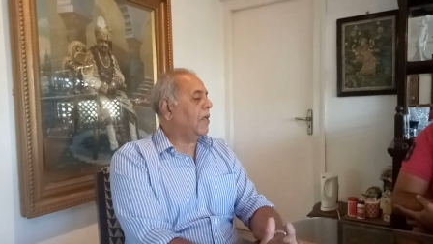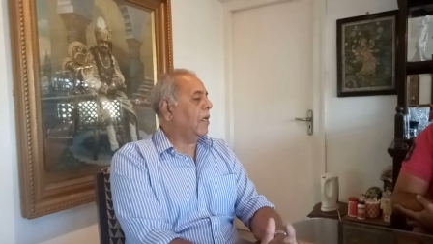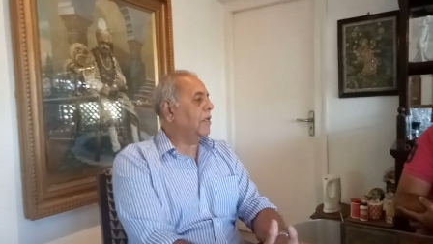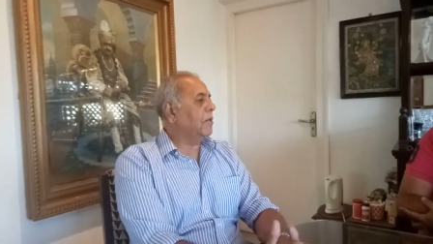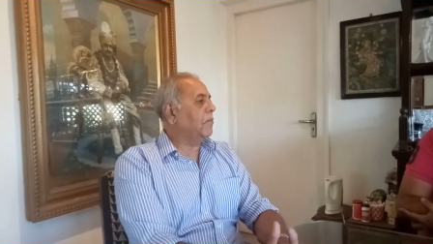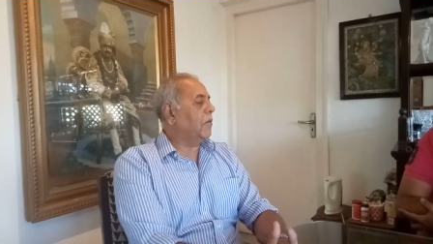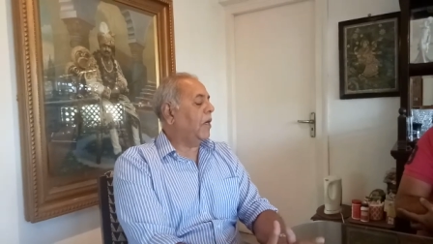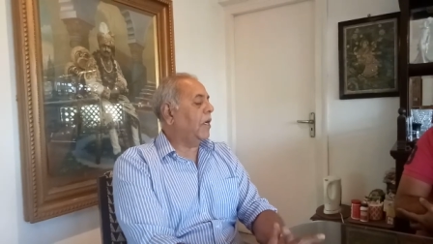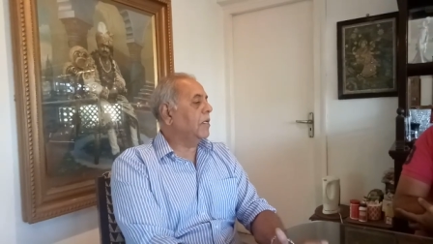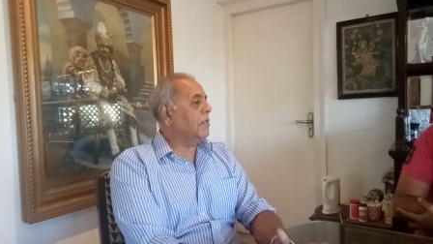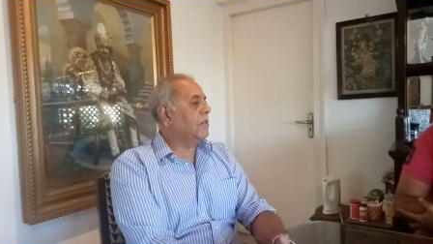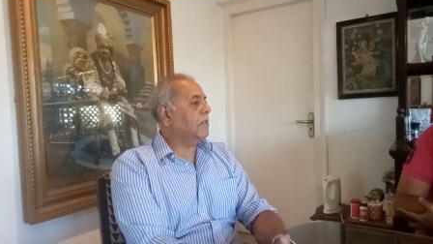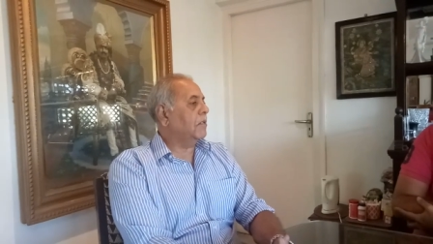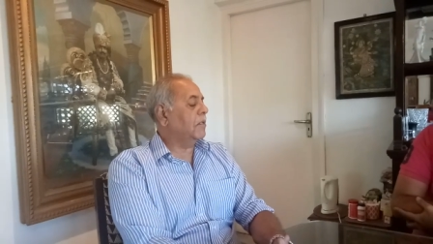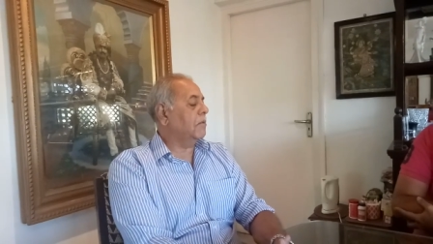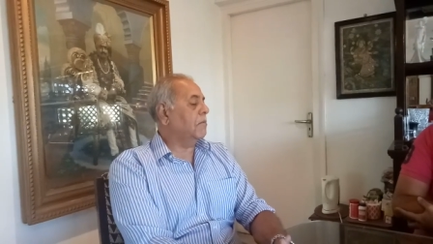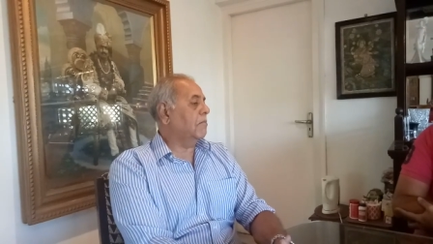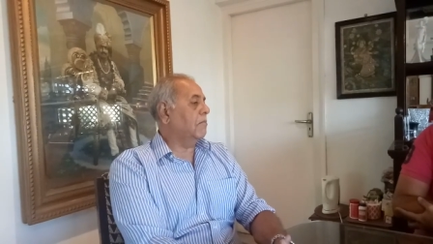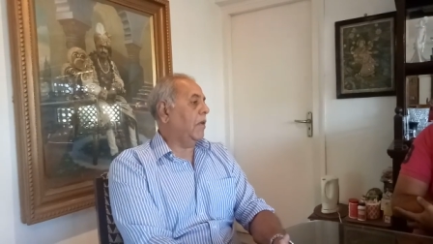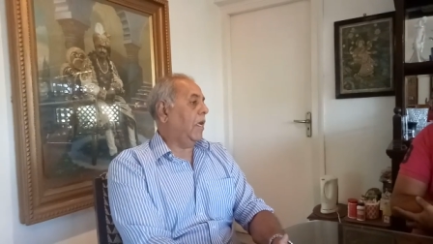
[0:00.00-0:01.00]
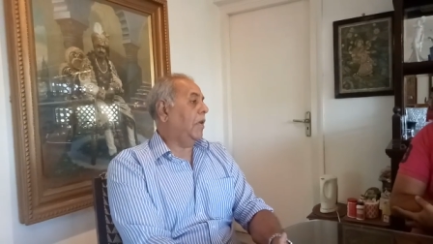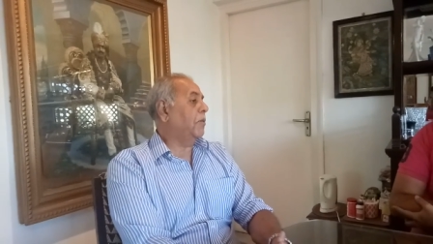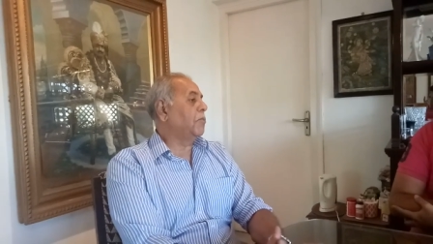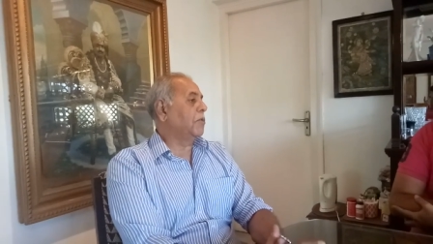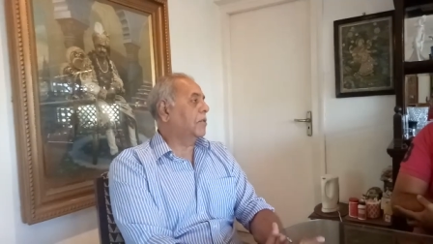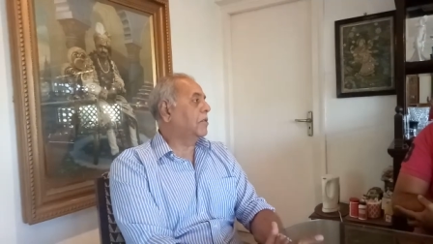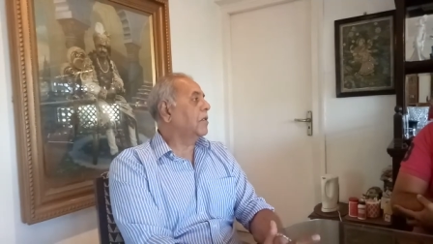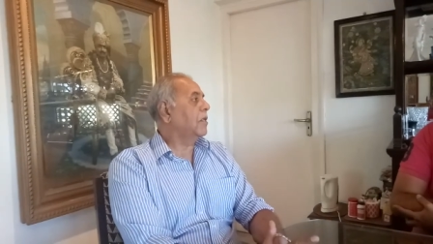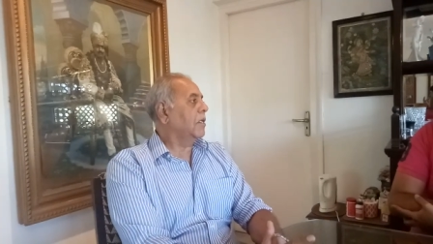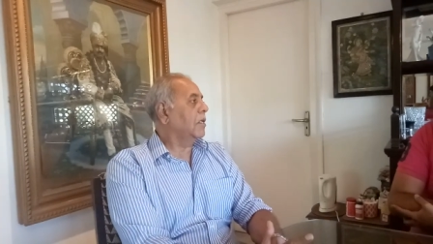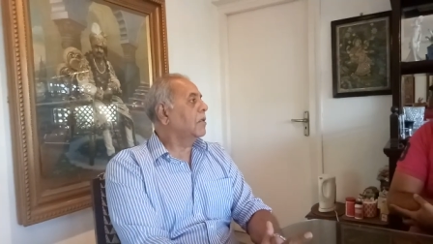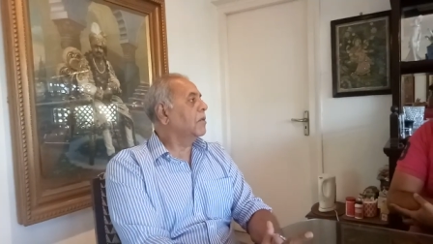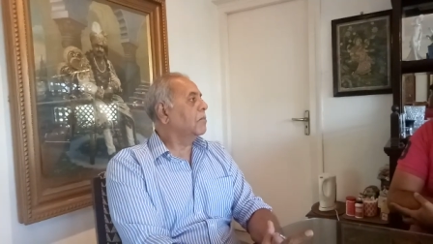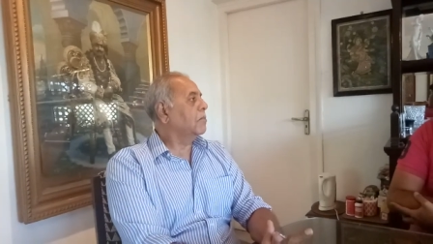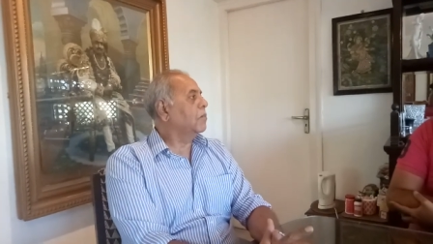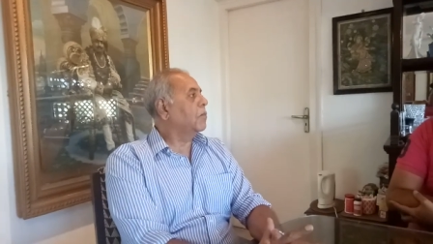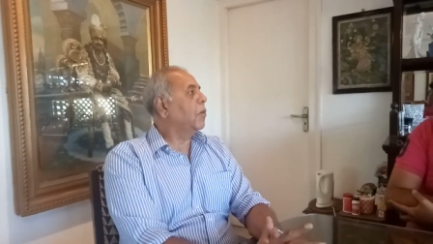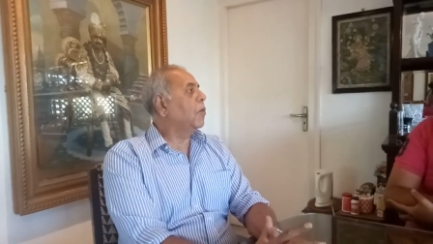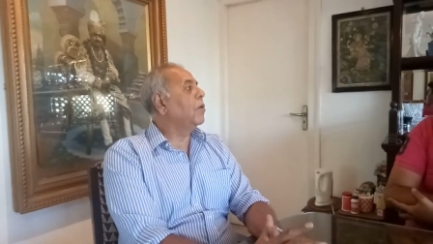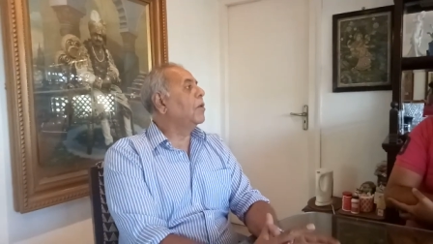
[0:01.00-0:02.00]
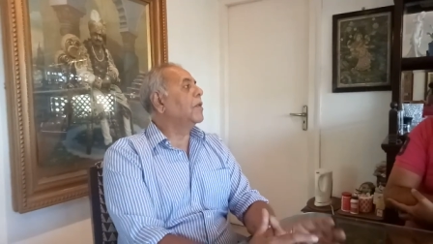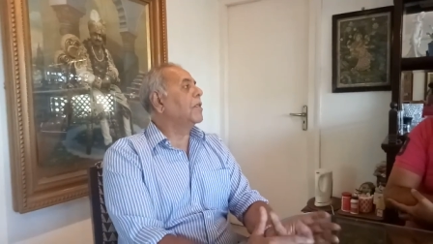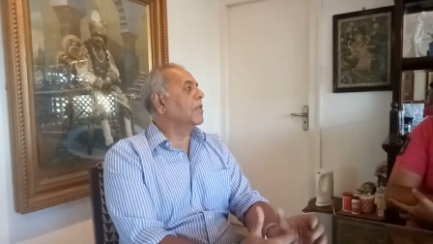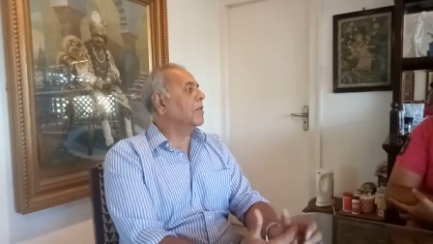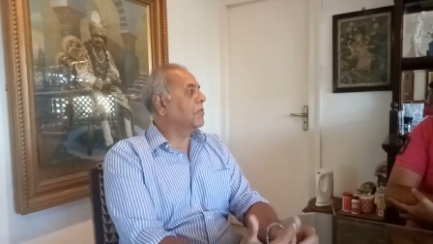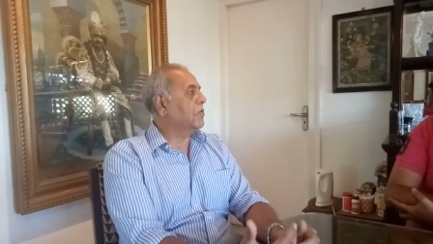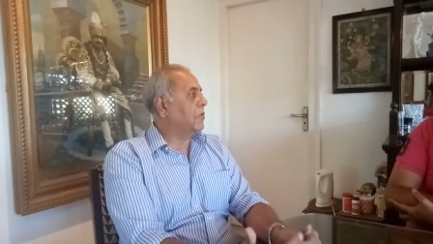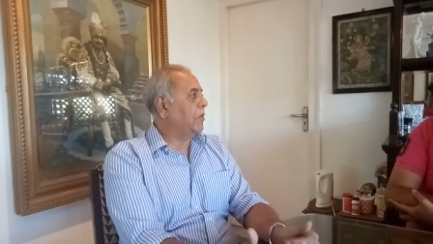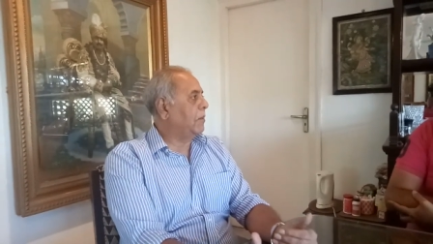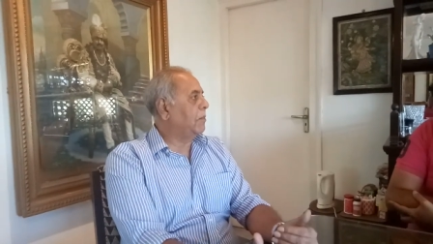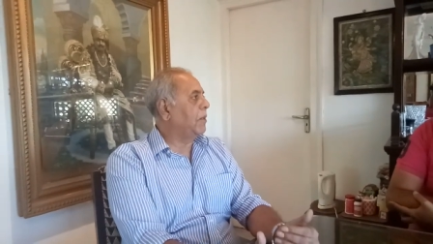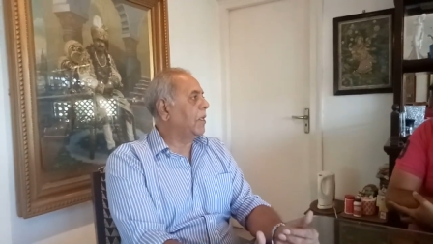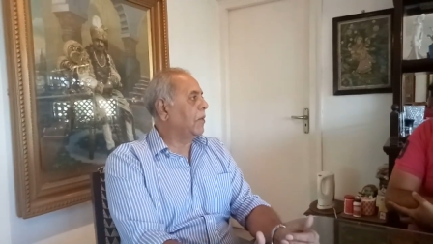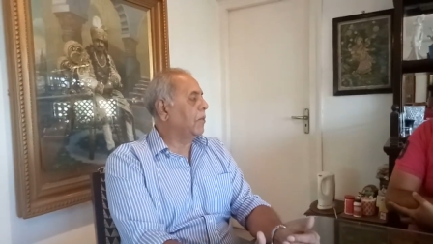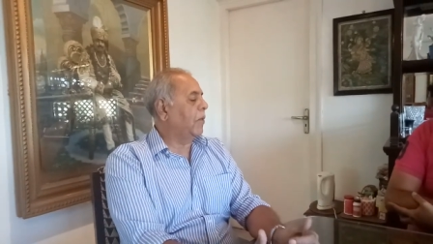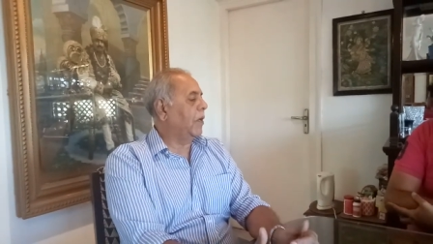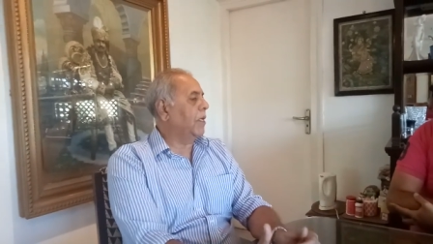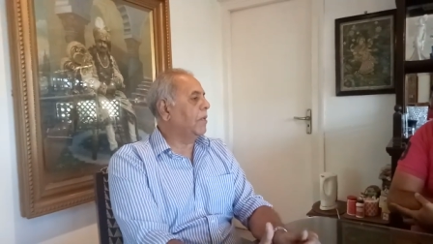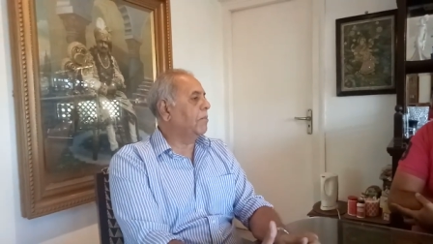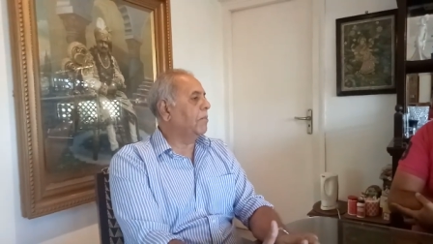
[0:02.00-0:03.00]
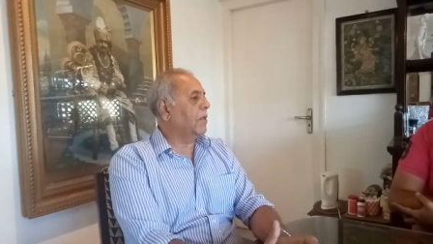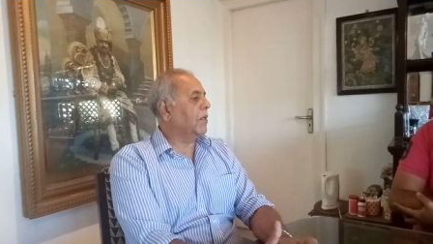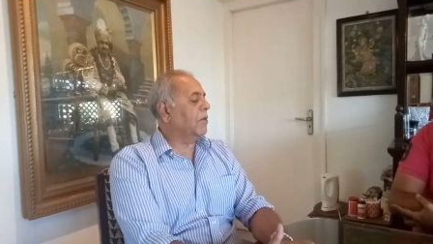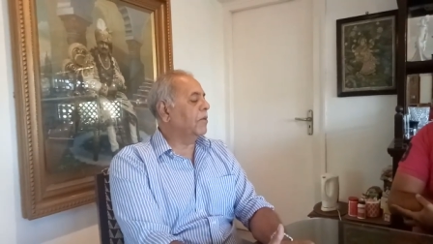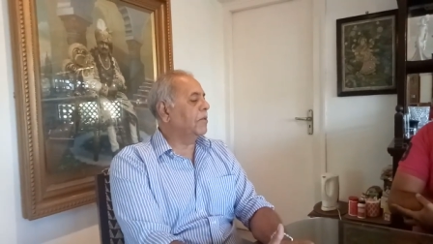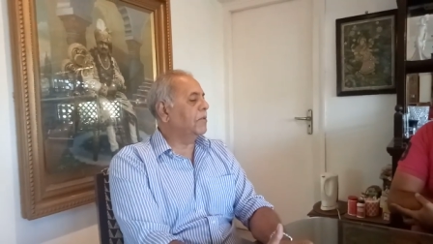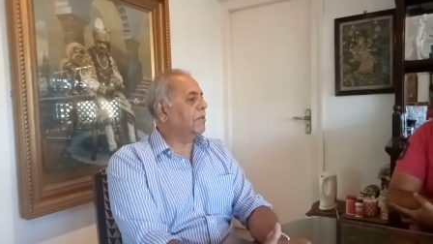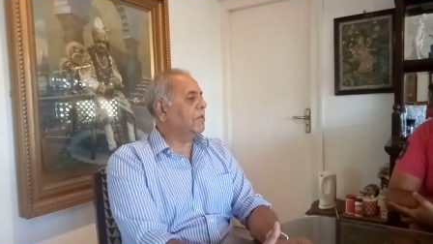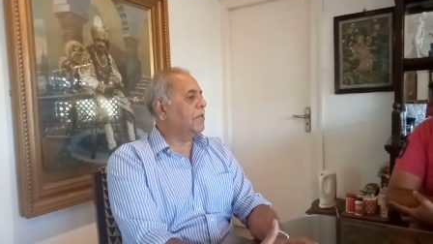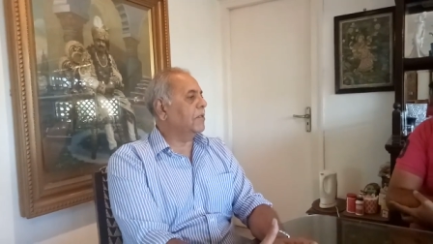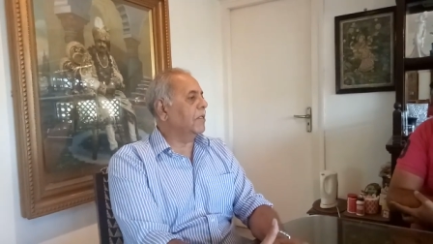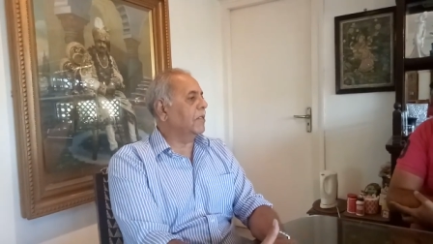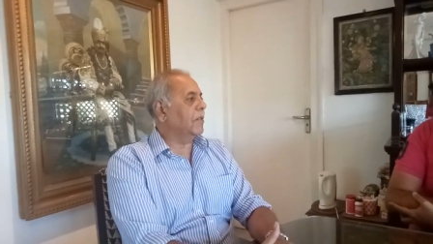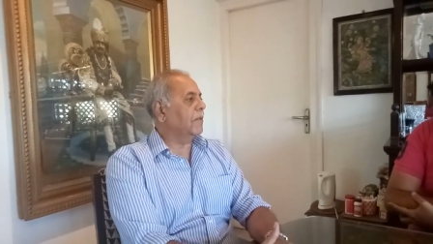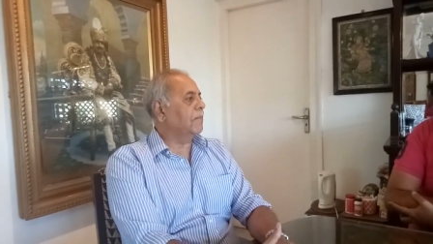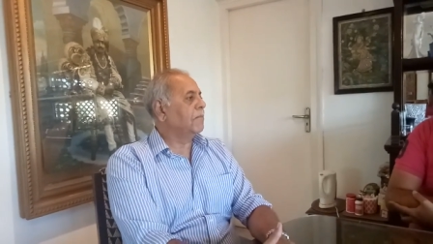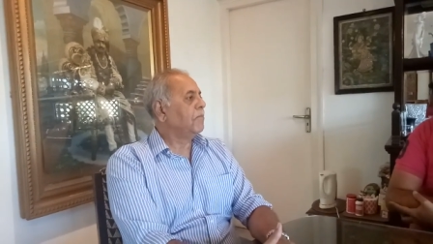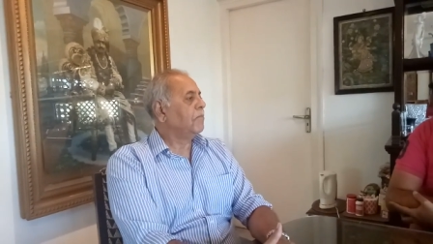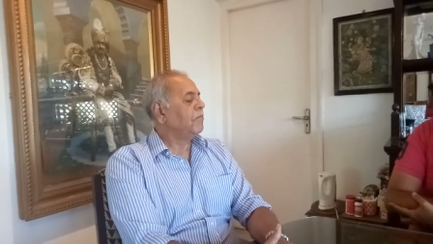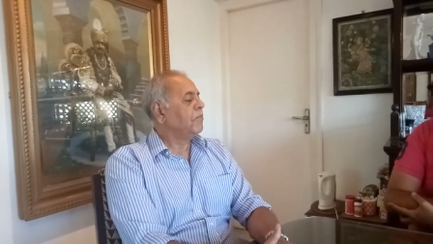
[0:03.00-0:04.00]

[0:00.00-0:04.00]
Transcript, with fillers: I, I said I would say he bowled extremely well because uh,